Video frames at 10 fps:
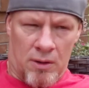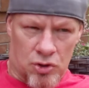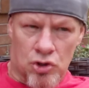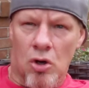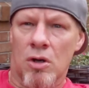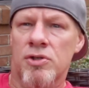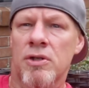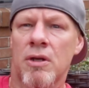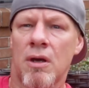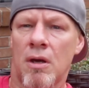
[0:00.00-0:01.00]
Charged
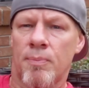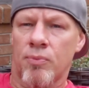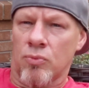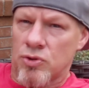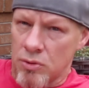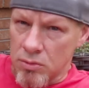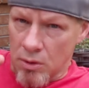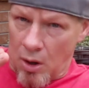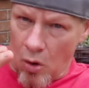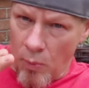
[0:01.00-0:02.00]
it up, was
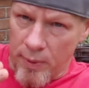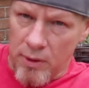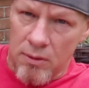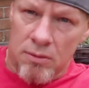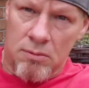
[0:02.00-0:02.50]
hoping.